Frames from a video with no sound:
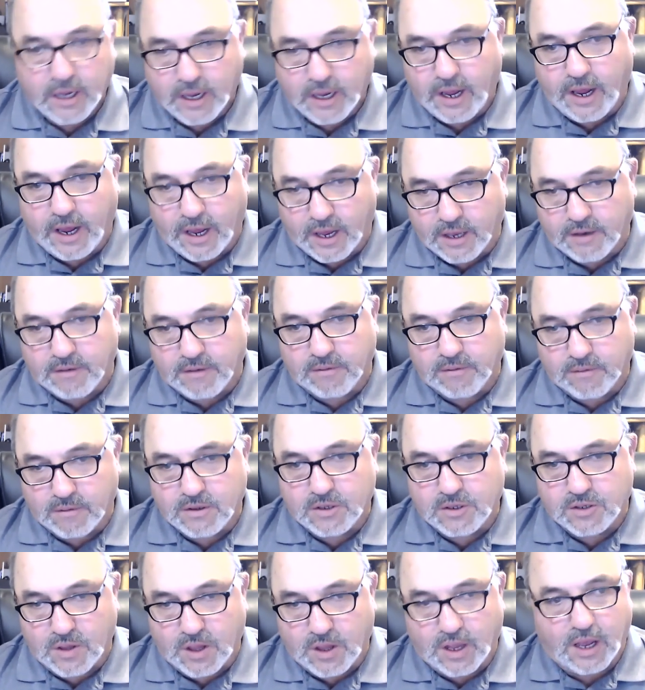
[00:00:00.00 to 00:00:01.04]
and
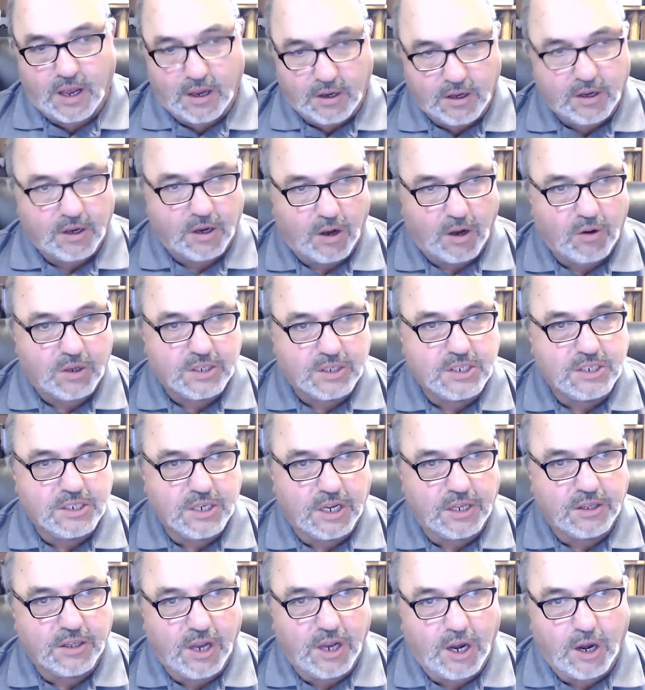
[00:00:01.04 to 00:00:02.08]
you it's
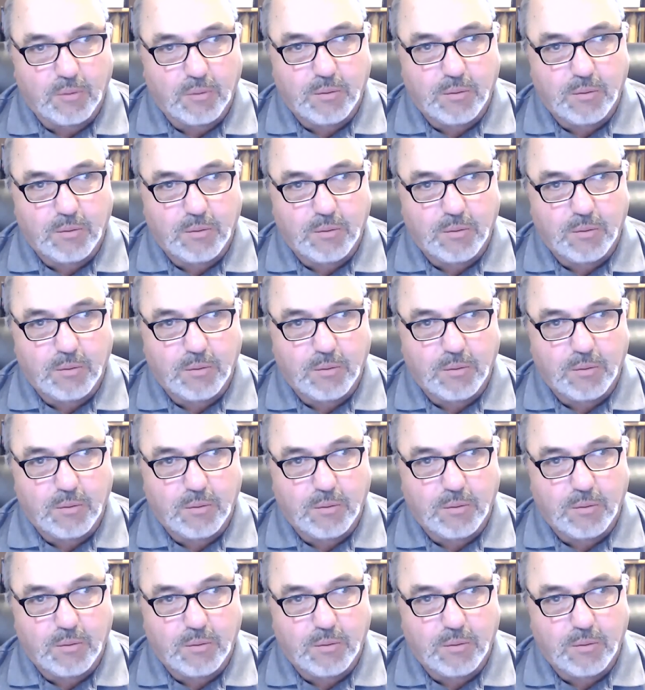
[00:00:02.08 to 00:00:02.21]
in their